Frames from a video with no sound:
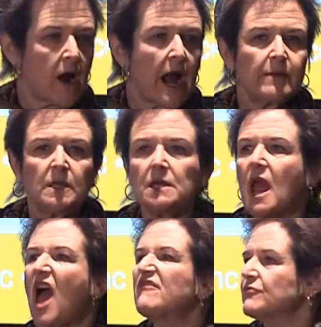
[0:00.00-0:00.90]
I mean
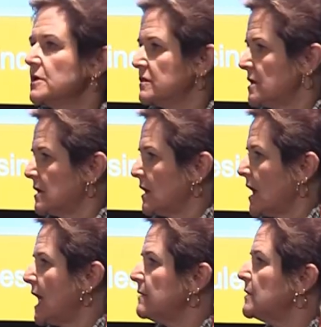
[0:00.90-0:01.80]
everything.
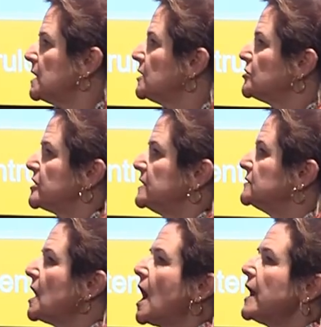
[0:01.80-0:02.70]
I mean your
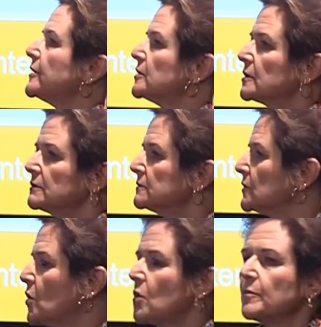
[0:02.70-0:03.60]
entire
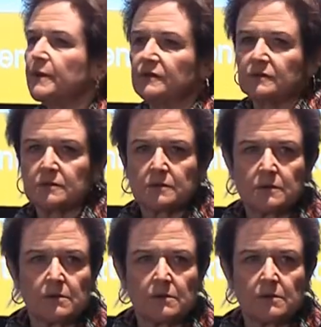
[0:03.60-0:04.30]
corpus.